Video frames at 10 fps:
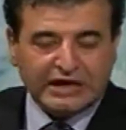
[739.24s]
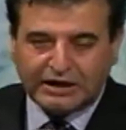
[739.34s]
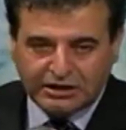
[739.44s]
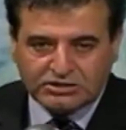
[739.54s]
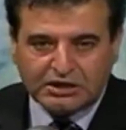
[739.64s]

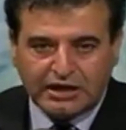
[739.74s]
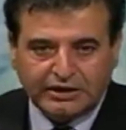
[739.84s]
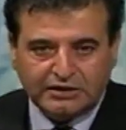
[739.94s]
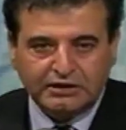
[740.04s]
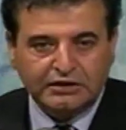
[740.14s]
Don't let
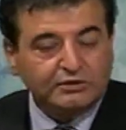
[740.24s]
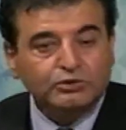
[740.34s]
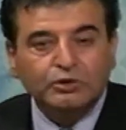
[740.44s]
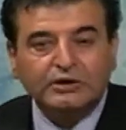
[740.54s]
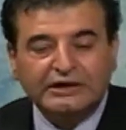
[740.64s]
Glenn
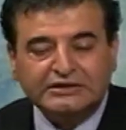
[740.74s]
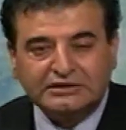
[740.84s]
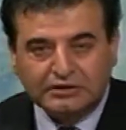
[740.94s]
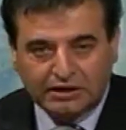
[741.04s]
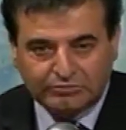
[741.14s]
Beck lie to
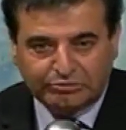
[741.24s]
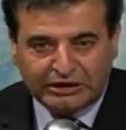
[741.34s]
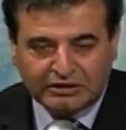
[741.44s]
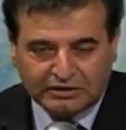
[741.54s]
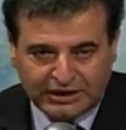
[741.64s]
you.
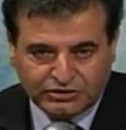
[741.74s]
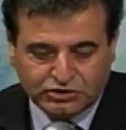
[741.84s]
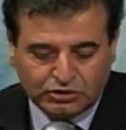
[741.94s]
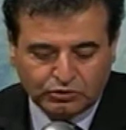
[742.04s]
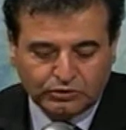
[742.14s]
Don't
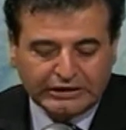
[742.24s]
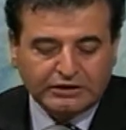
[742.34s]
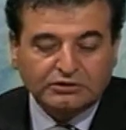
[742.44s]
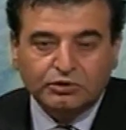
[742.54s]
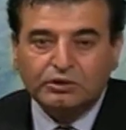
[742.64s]
let Fox
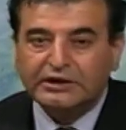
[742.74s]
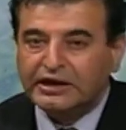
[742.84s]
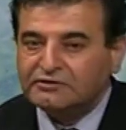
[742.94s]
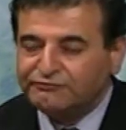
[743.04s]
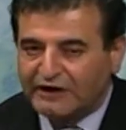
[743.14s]
Network
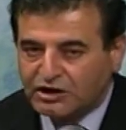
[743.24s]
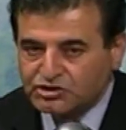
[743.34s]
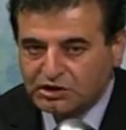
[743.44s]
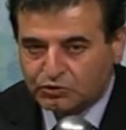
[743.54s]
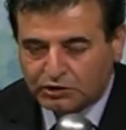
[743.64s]
lie to you.
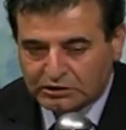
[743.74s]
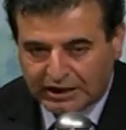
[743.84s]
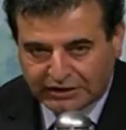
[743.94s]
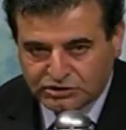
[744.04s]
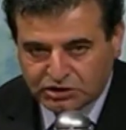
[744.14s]
Don't
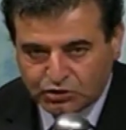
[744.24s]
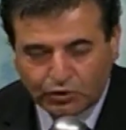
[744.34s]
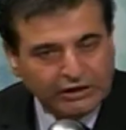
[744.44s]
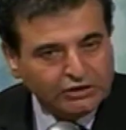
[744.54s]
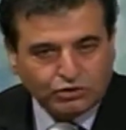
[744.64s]
let
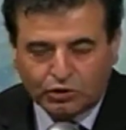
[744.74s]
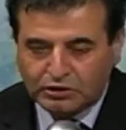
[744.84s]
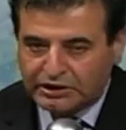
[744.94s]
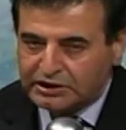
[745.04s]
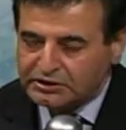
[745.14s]
the
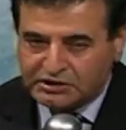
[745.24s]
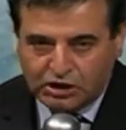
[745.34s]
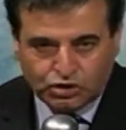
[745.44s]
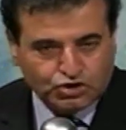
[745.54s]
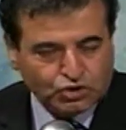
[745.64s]
Jewish
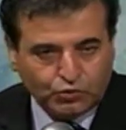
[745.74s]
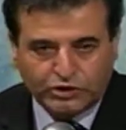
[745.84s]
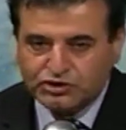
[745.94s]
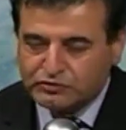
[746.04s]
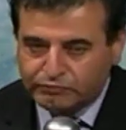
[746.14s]
media
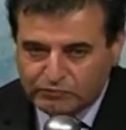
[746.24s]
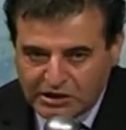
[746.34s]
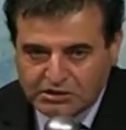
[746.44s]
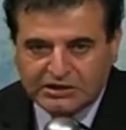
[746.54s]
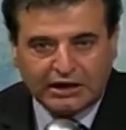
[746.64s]
lie to
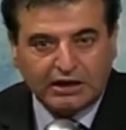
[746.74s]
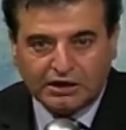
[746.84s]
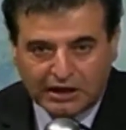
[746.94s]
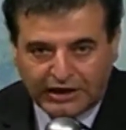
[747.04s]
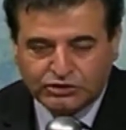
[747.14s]
you, because
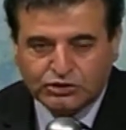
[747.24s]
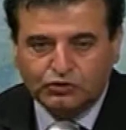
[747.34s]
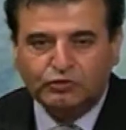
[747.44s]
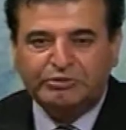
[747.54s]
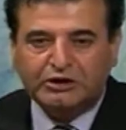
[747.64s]
they are
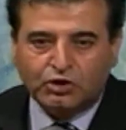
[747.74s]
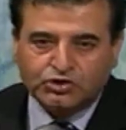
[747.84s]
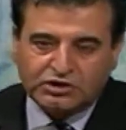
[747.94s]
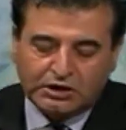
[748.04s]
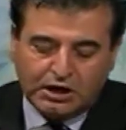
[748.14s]
lying to you.